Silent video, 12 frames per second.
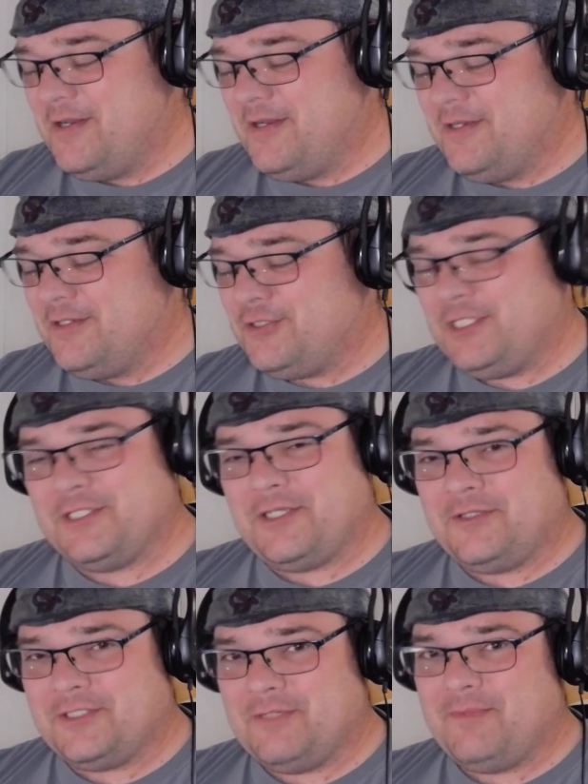she's
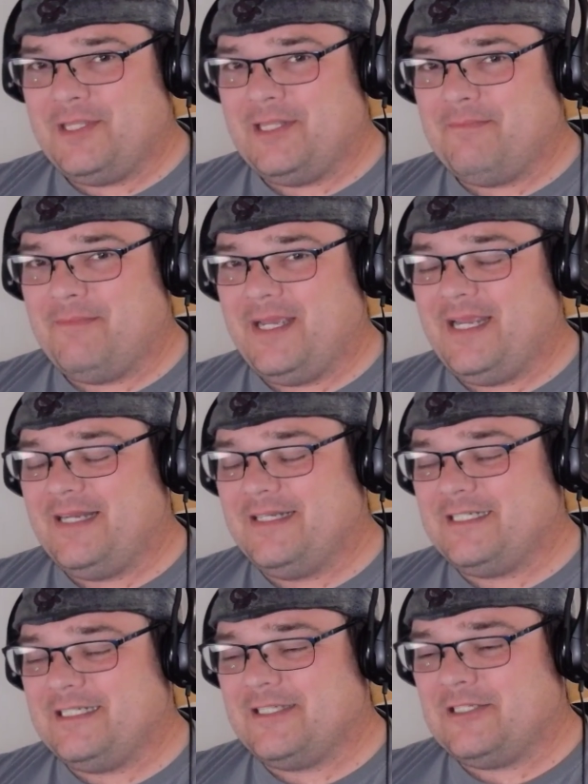also been the
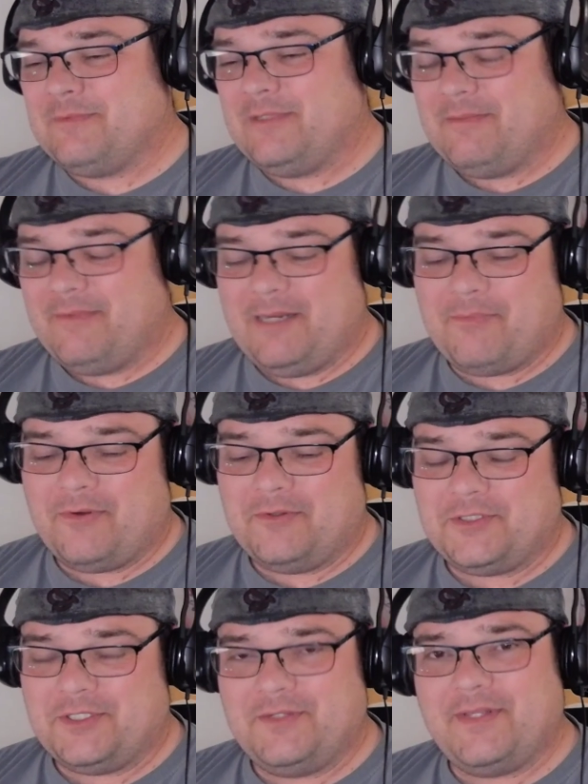main
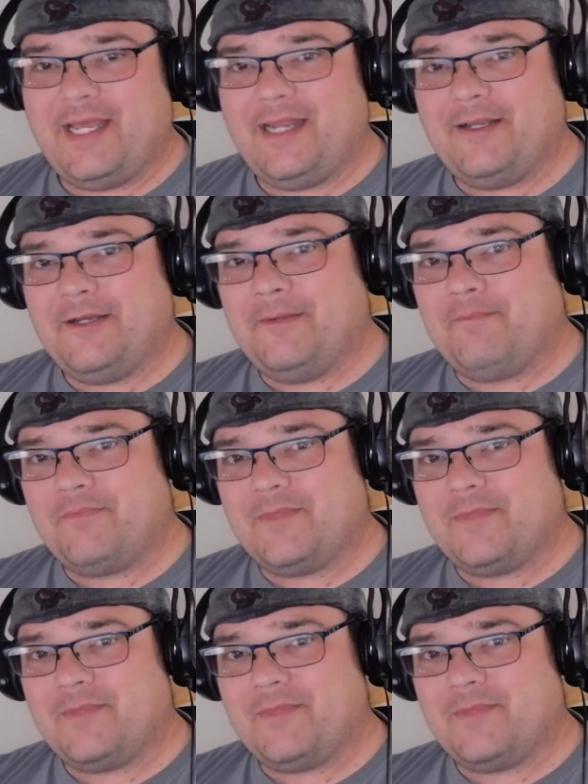person that